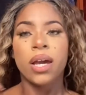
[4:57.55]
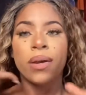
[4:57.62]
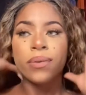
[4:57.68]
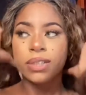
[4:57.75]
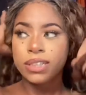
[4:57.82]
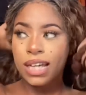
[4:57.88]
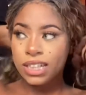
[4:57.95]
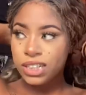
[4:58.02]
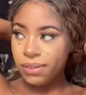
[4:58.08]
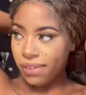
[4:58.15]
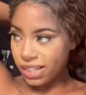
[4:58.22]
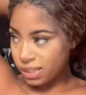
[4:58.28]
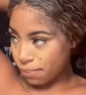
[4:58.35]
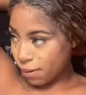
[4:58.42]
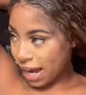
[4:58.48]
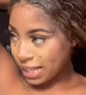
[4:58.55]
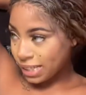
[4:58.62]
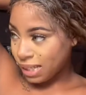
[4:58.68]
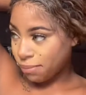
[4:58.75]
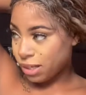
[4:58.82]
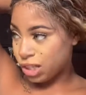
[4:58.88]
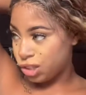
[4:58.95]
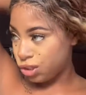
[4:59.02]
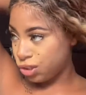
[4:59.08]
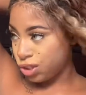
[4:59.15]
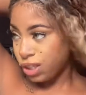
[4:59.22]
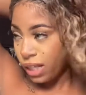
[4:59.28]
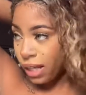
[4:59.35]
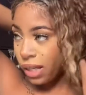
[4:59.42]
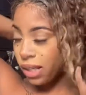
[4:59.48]
which is actually very surprising because
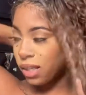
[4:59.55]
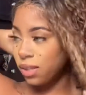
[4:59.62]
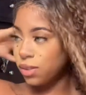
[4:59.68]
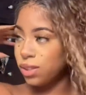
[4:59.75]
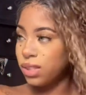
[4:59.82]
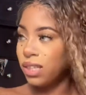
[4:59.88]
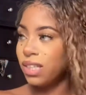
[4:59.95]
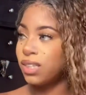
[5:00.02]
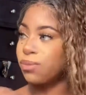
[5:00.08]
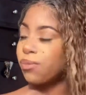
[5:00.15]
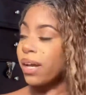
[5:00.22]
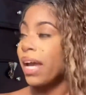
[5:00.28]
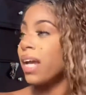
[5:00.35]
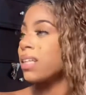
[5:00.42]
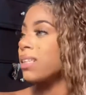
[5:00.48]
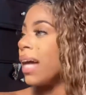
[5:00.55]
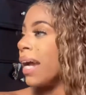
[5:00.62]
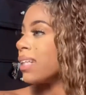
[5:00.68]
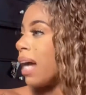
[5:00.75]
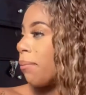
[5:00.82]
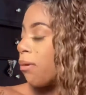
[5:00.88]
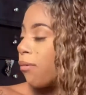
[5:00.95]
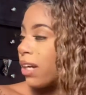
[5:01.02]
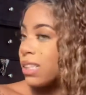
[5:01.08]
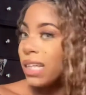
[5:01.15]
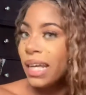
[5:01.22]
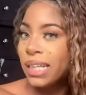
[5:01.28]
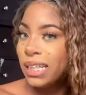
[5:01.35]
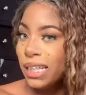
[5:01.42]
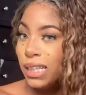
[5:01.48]
usually these wigs, like type of wigs
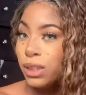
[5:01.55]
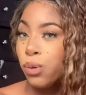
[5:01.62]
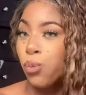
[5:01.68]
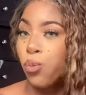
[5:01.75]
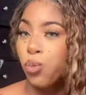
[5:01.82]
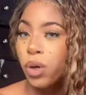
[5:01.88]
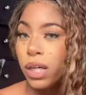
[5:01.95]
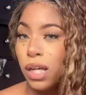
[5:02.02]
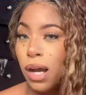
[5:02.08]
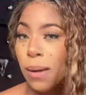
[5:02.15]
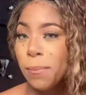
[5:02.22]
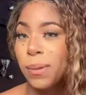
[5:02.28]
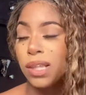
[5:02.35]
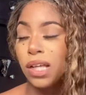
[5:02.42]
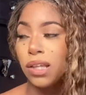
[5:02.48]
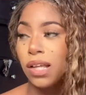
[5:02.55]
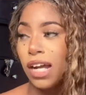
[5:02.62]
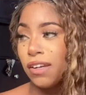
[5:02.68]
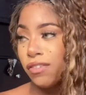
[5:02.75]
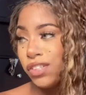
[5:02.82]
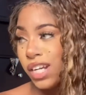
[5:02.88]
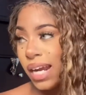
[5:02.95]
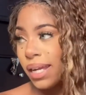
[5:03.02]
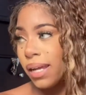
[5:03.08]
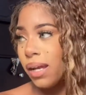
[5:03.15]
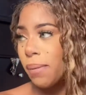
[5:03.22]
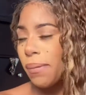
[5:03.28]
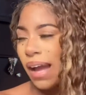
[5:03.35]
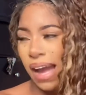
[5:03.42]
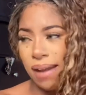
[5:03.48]
like these, would come with a lot of shedding,
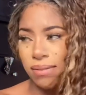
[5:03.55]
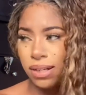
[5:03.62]
but I haven't